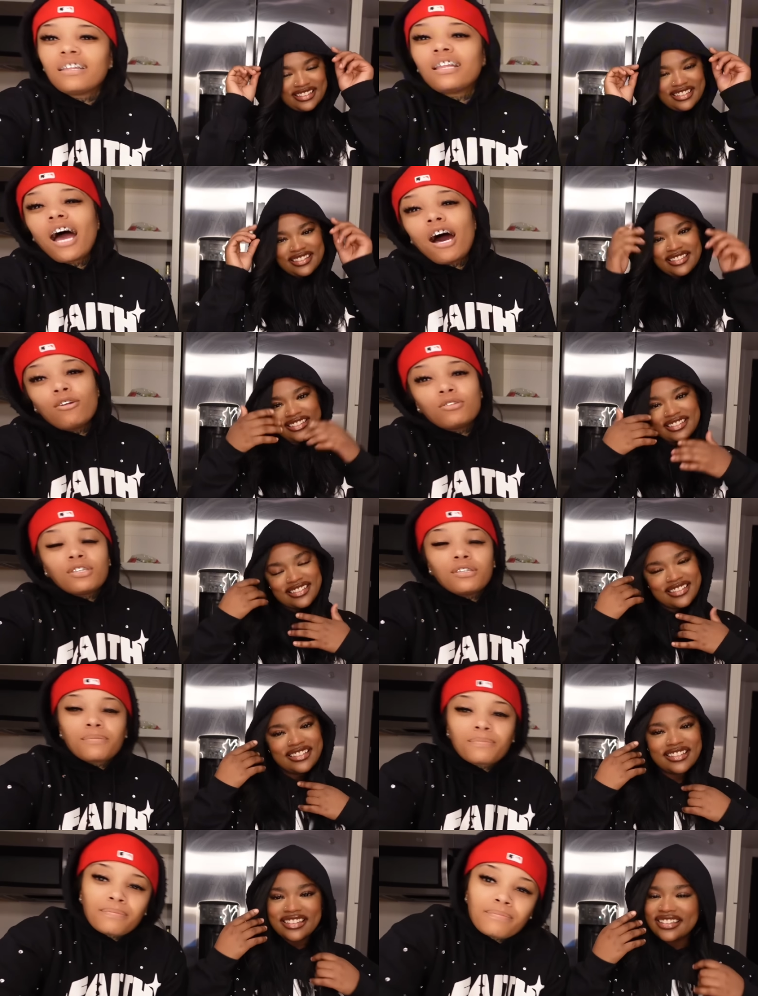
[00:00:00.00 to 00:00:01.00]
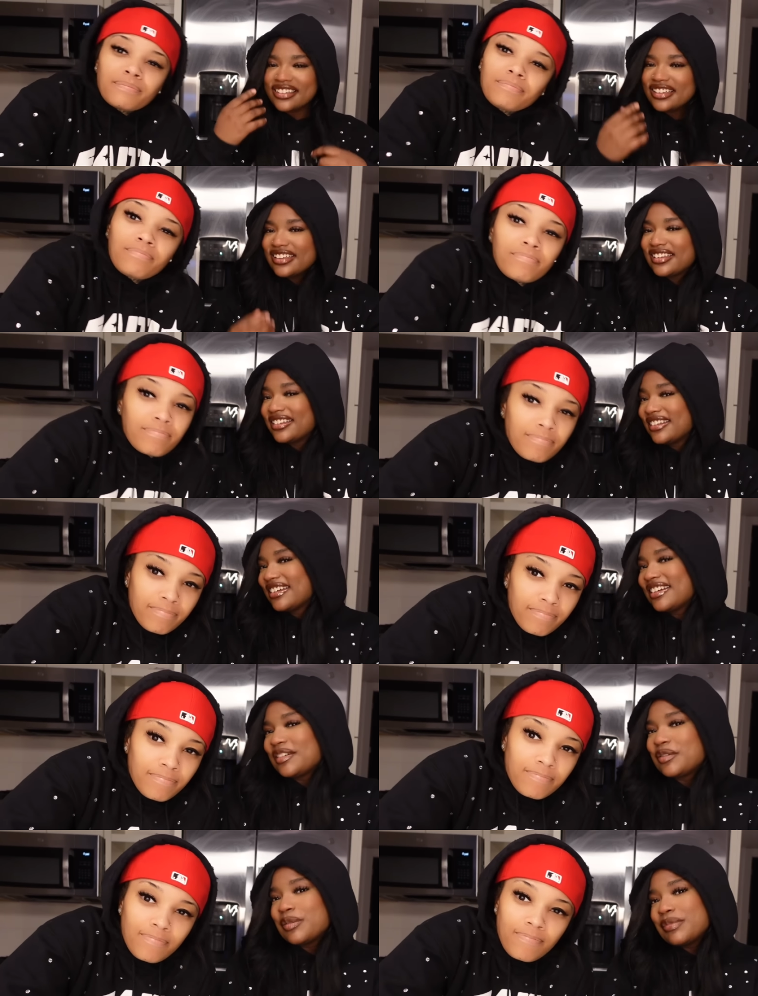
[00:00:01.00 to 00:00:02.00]
Speaker 1: Thousand.
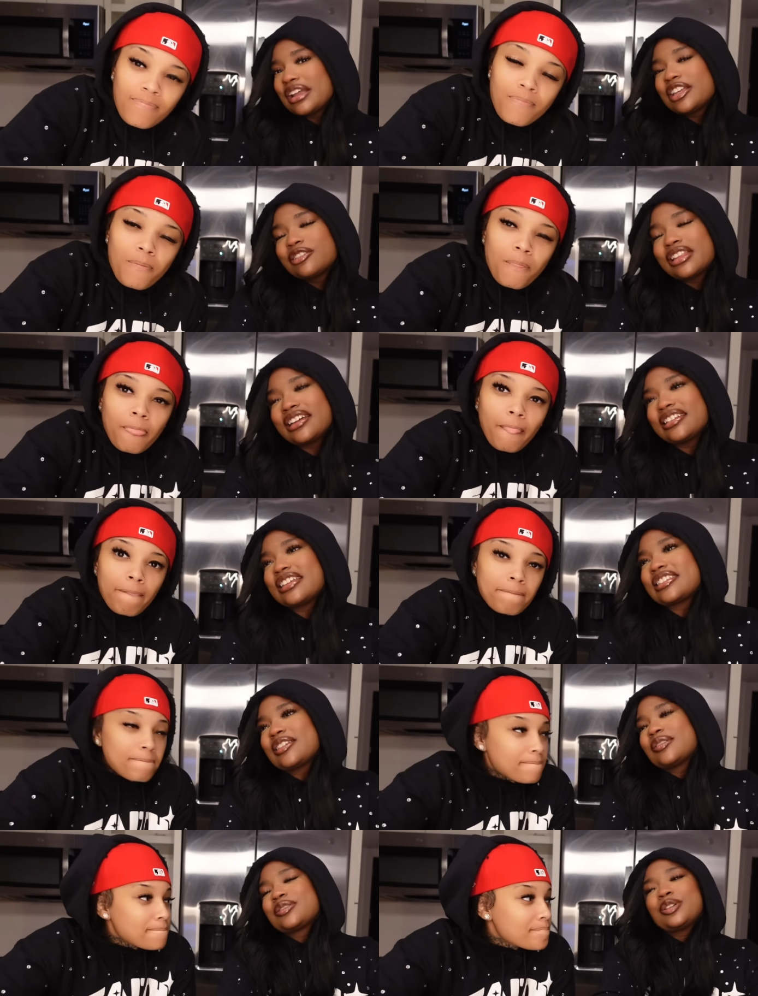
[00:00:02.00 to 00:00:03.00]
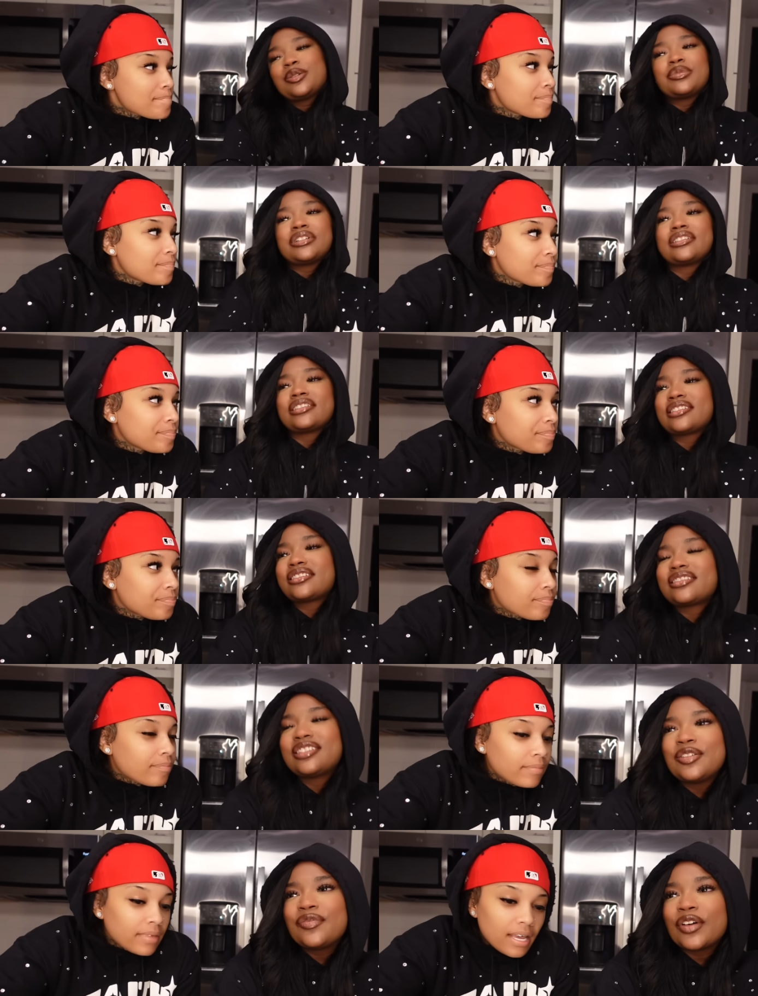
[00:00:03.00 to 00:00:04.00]
What make you like that song so much?
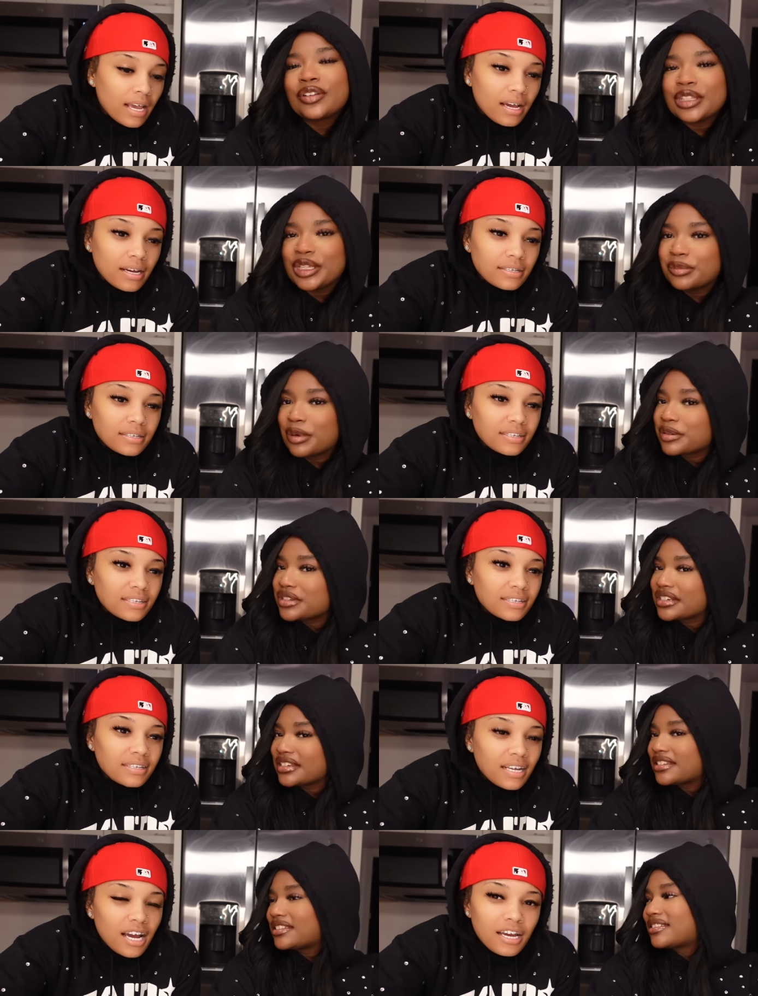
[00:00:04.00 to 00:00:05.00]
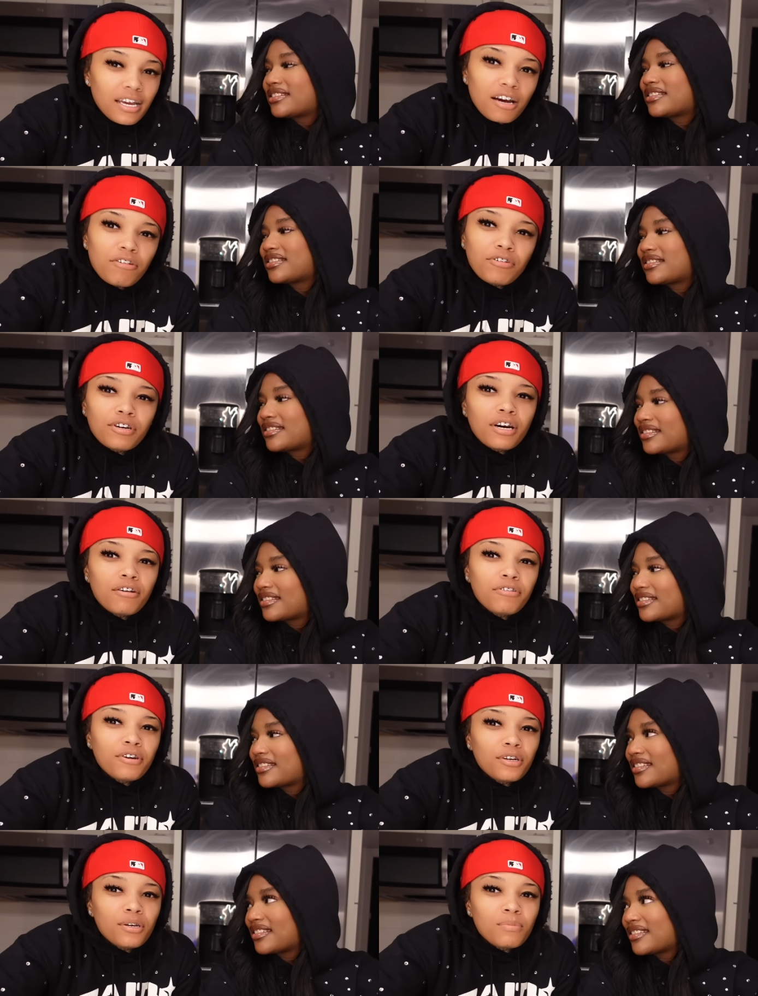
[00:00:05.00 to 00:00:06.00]
You felt the emotion in it? Yeah, I
Speaker 2: felt, I
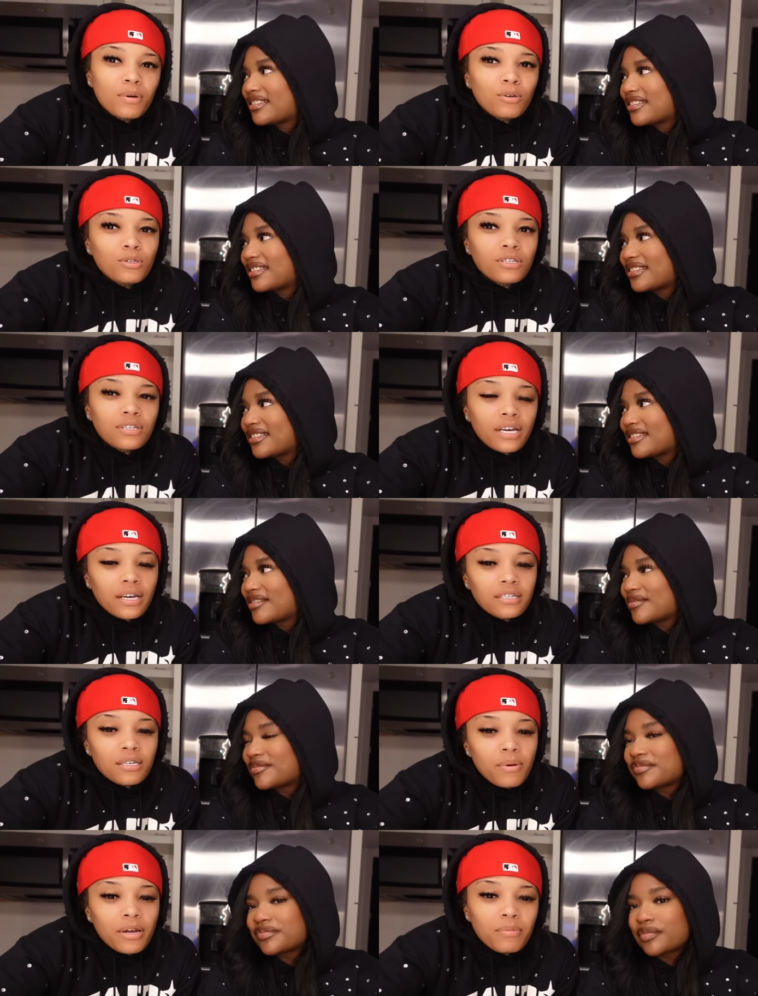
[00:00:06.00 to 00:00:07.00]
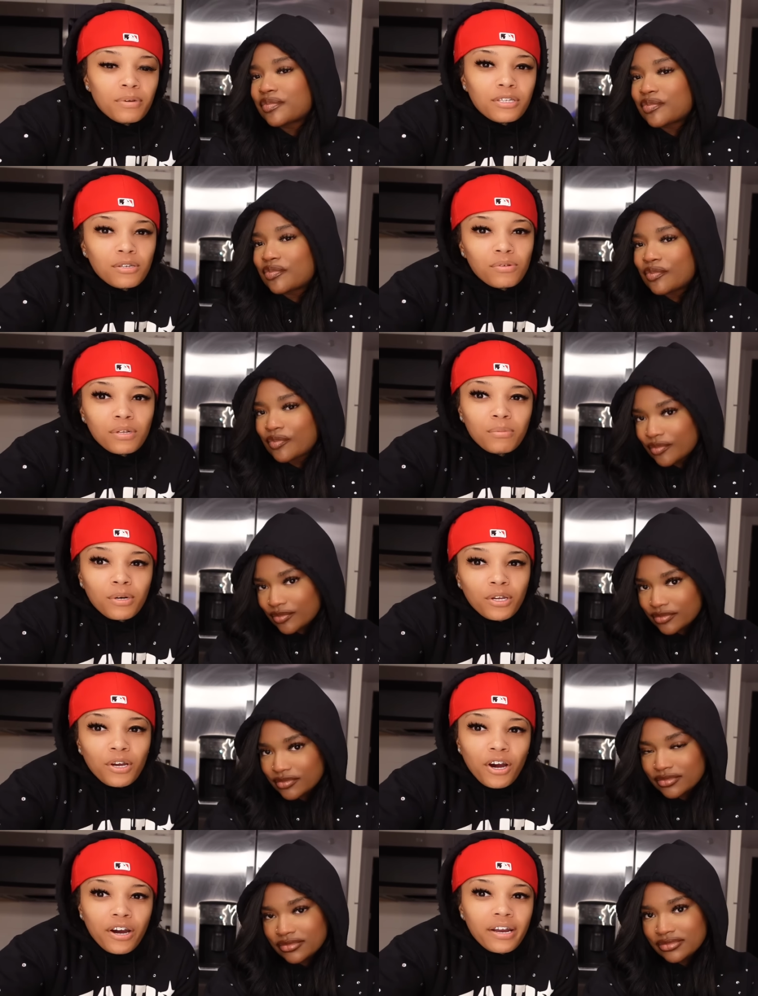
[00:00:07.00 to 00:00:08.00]
felt the emotions. Like somebody must have really broke
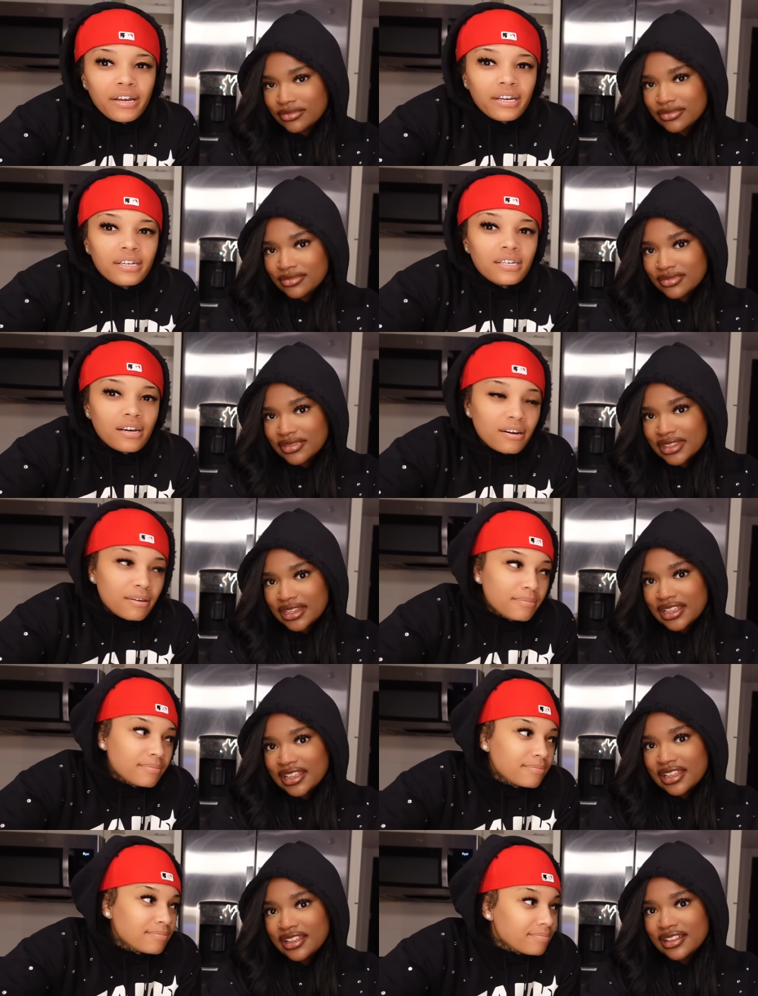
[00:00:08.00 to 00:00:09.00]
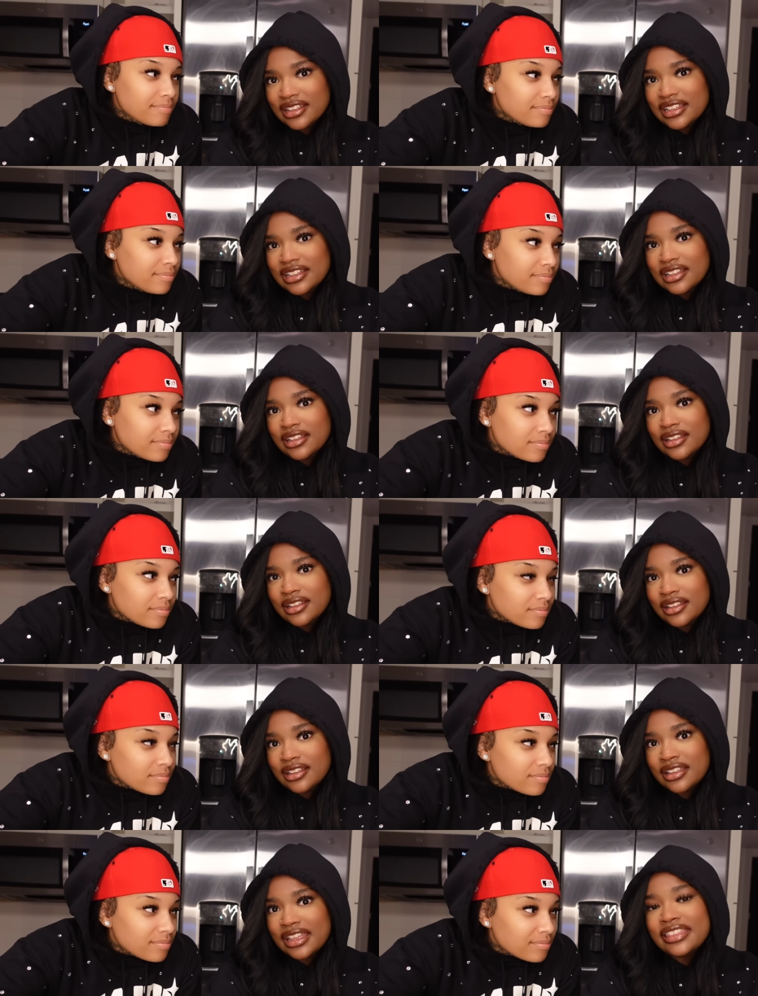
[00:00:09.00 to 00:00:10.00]
your heart at that time.
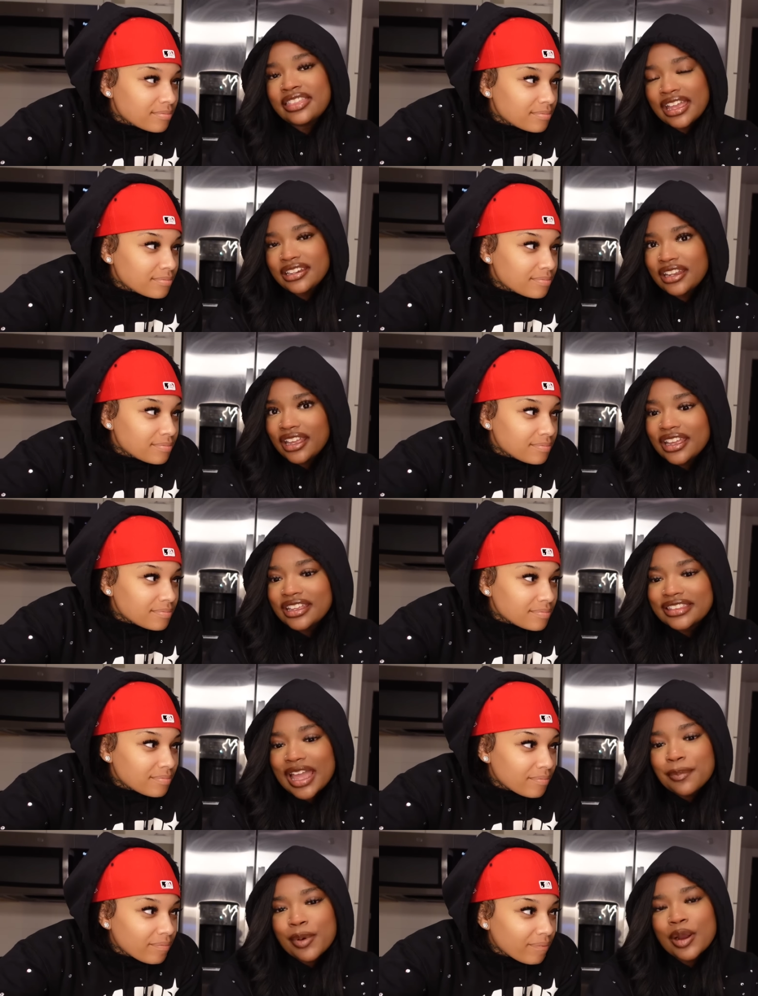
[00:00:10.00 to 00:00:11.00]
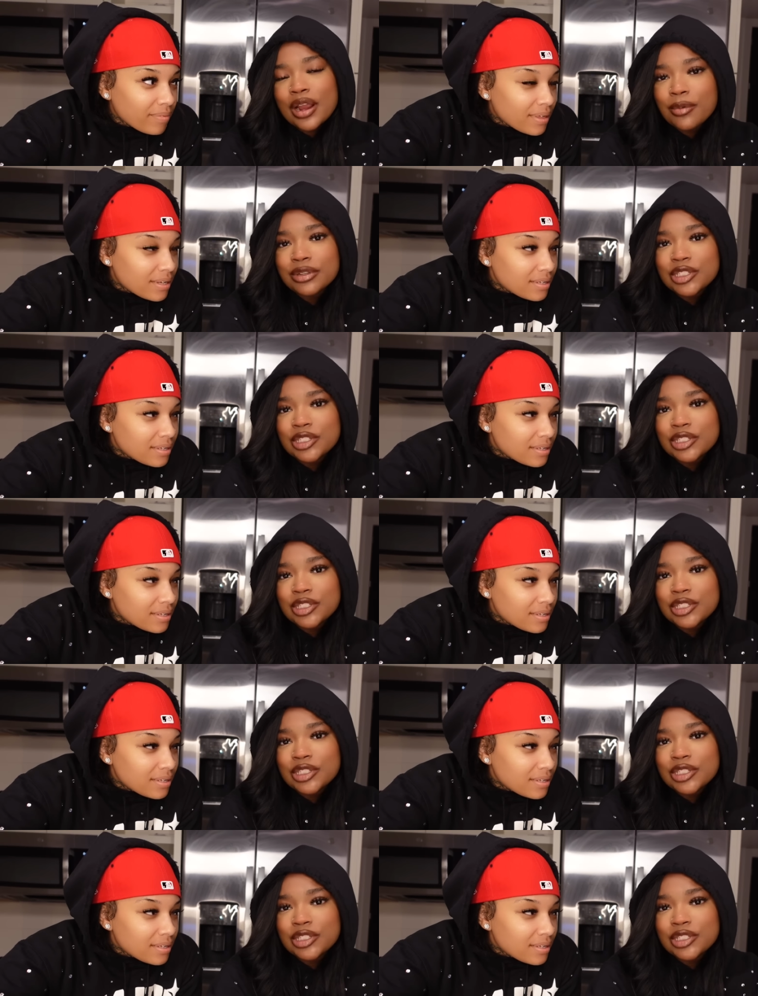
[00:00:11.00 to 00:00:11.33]
Speaker 1: If they did that part, I